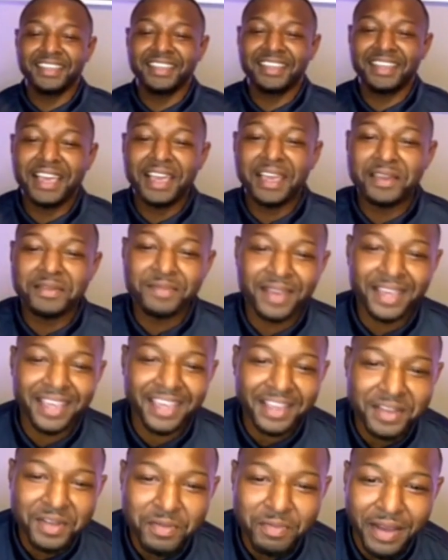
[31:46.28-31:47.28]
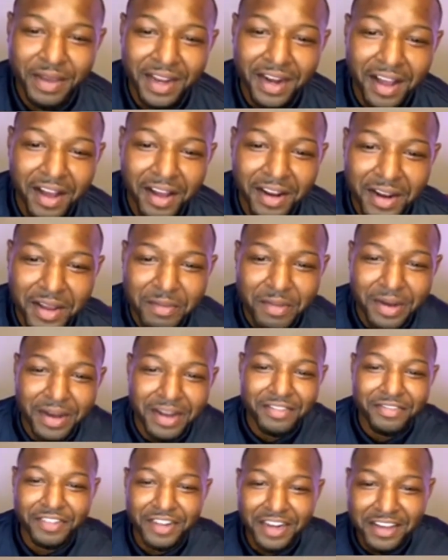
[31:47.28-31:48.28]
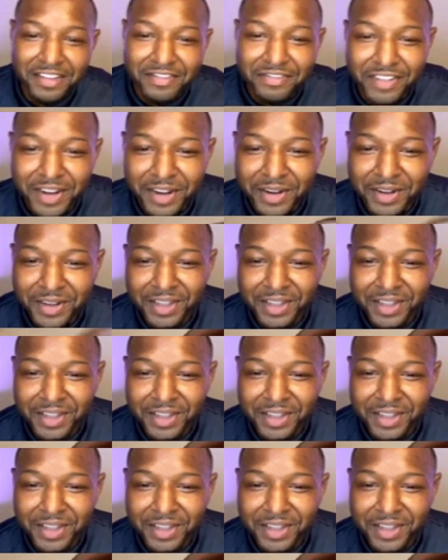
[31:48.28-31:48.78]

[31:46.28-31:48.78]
Hey man, you paid all that money for that phone.